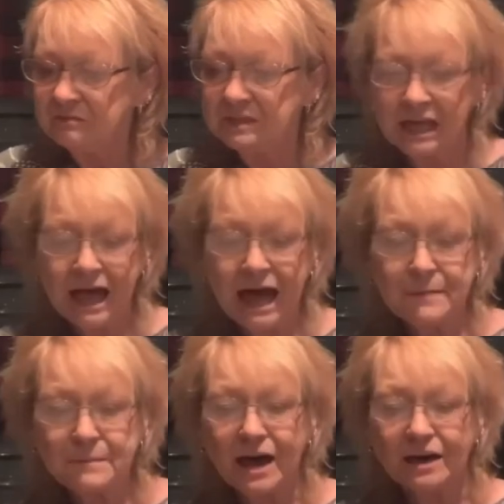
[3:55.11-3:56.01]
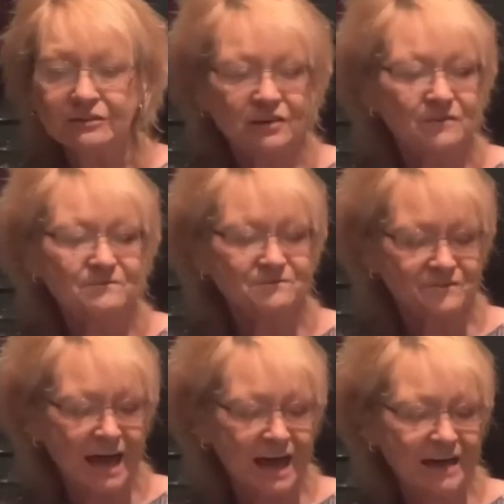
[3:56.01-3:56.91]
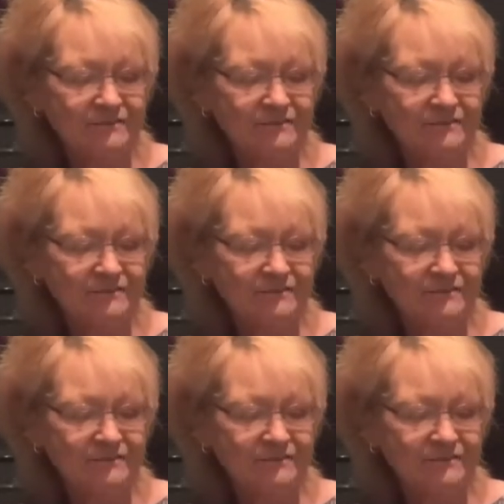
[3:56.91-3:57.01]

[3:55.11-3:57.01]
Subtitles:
I bought 5